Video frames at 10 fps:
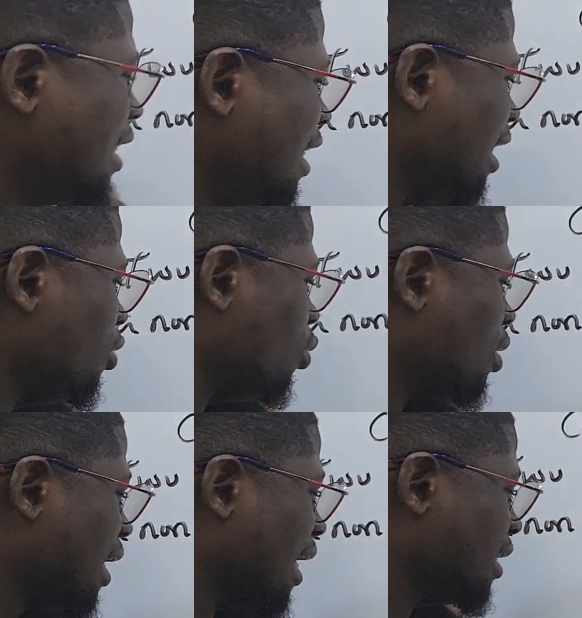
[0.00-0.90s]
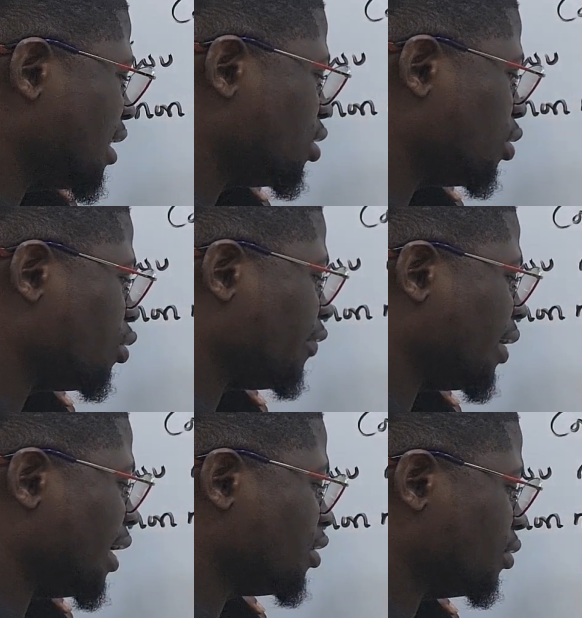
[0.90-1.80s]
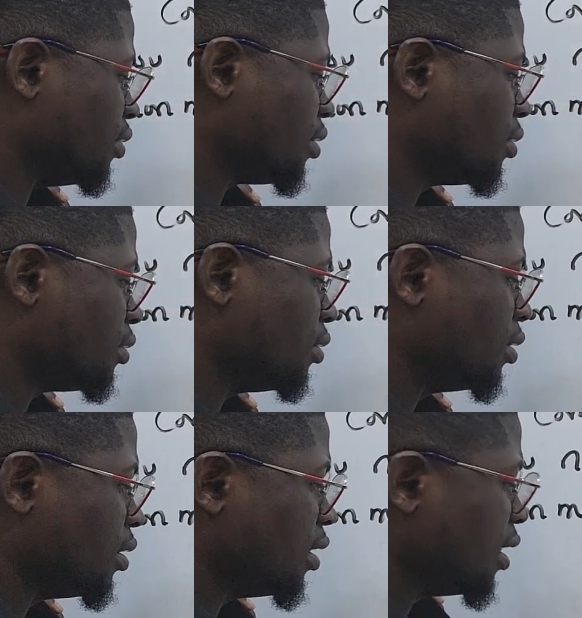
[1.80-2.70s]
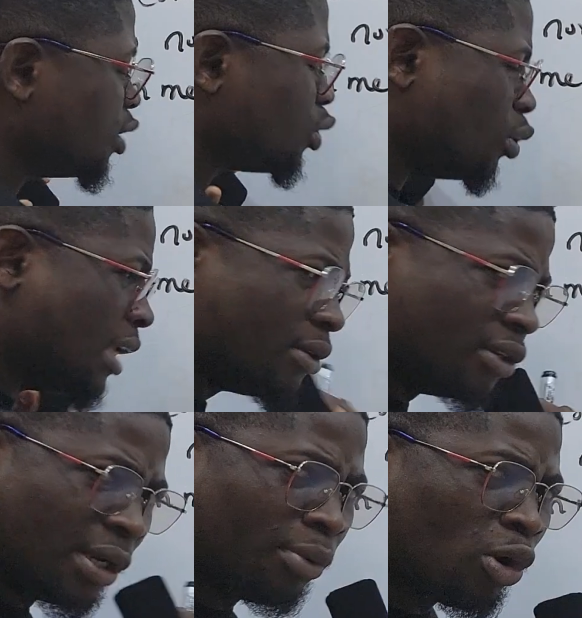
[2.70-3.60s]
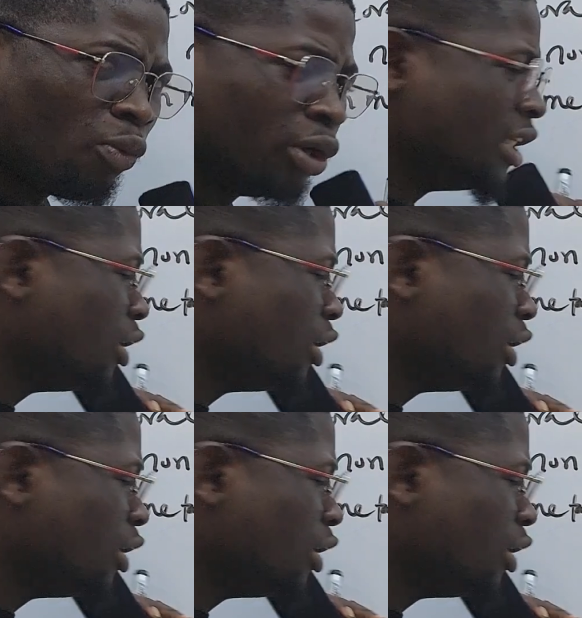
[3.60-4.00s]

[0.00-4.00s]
the localization of electrons. So they become what